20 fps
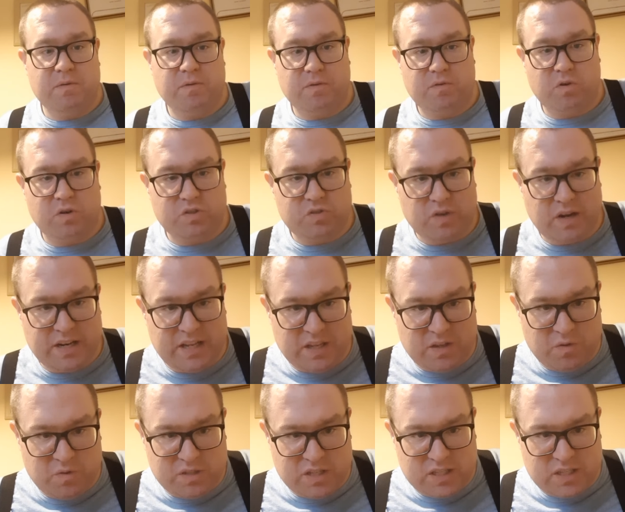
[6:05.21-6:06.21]
Of course, try to
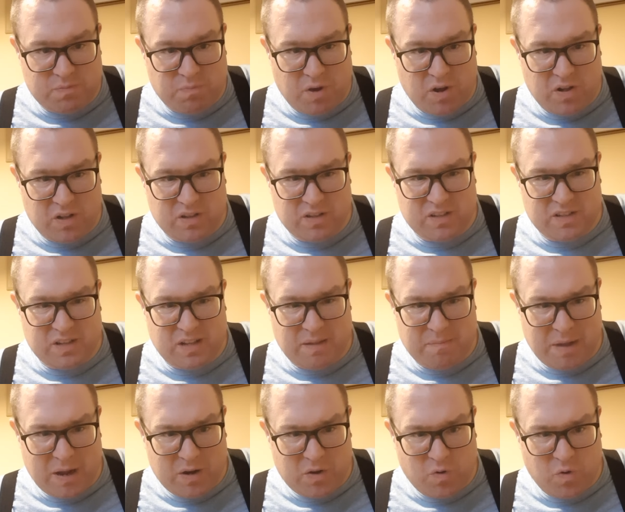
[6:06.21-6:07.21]
use the small
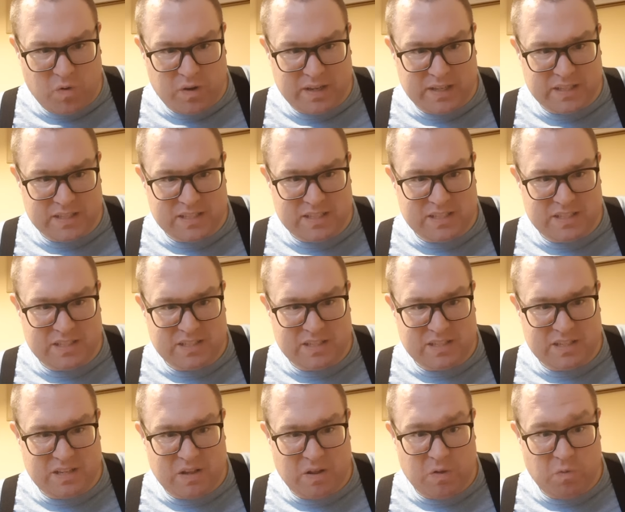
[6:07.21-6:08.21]
amount of coins.
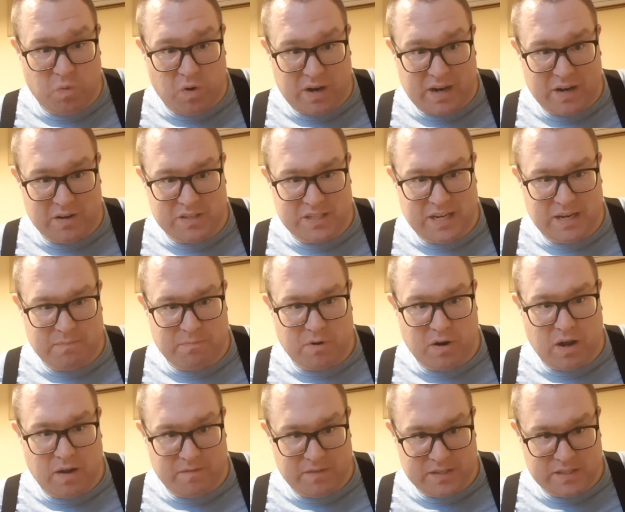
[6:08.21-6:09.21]
It'll work out
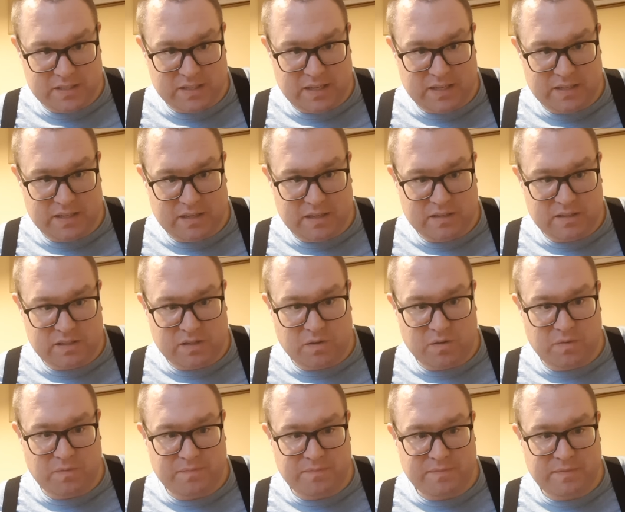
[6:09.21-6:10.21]
cheaper, obviously.
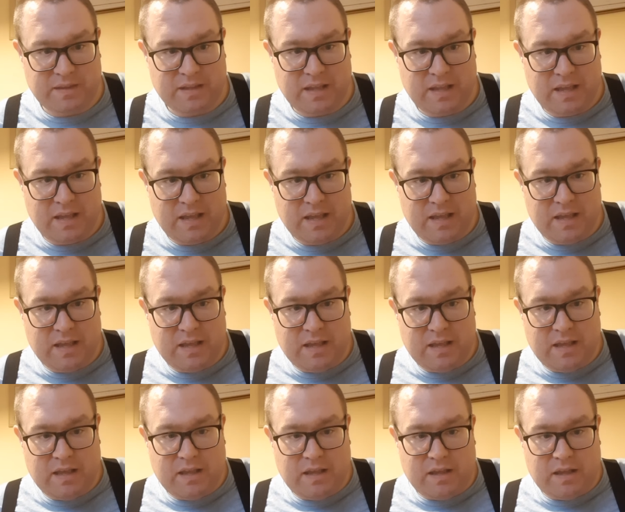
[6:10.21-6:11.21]
So
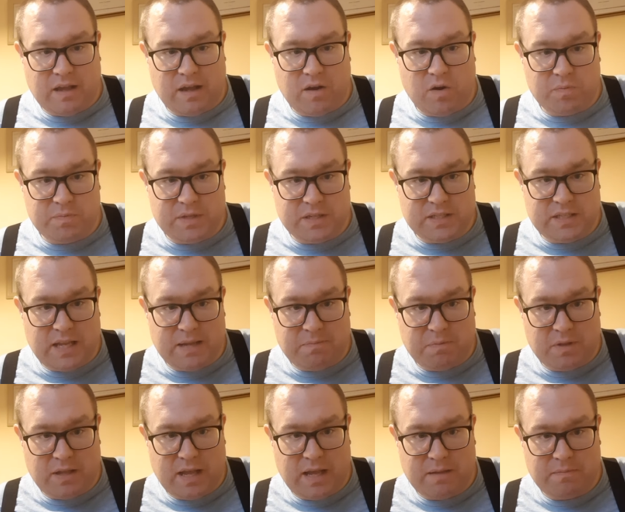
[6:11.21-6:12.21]
I hope this tip
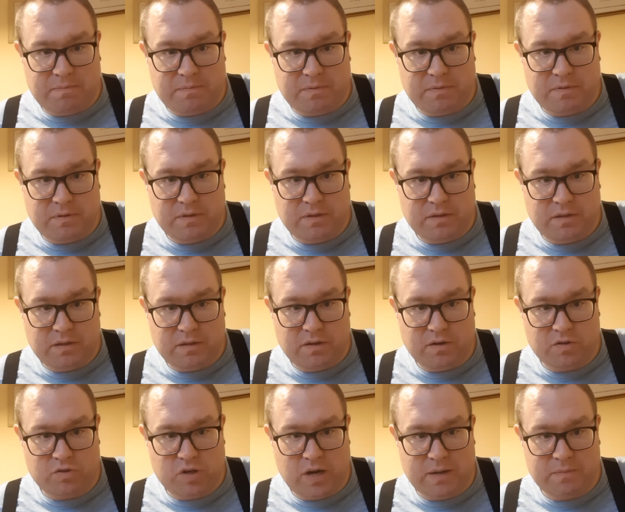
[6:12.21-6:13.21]
will help
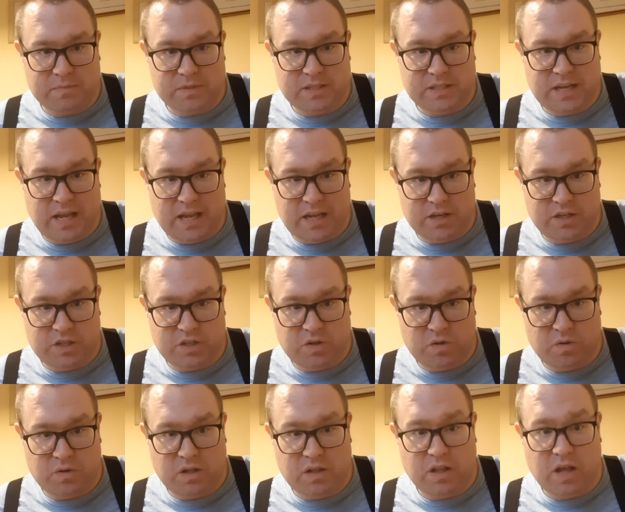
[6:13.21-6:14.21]
your trem stay in
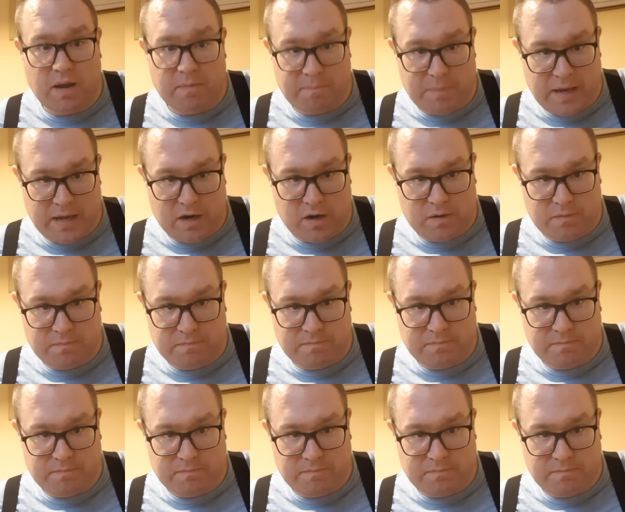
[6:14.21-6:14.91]
tune a lot better.